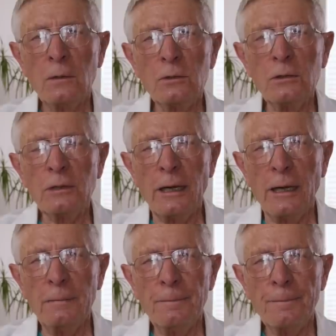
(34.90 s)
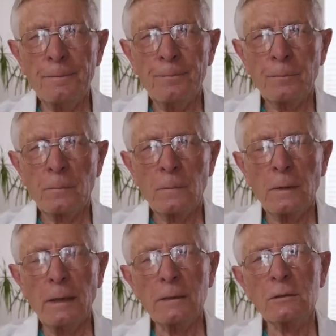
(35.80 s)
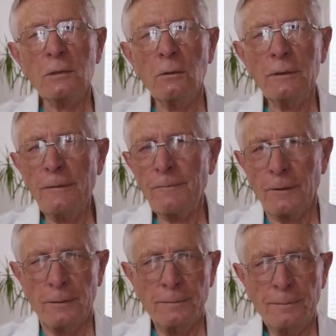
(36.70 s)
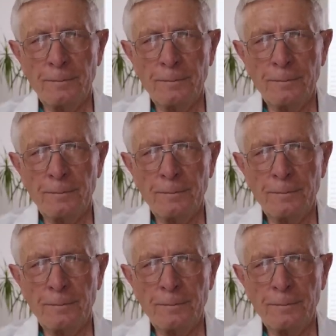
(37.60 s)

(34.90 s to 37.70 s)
She said, "It's so different.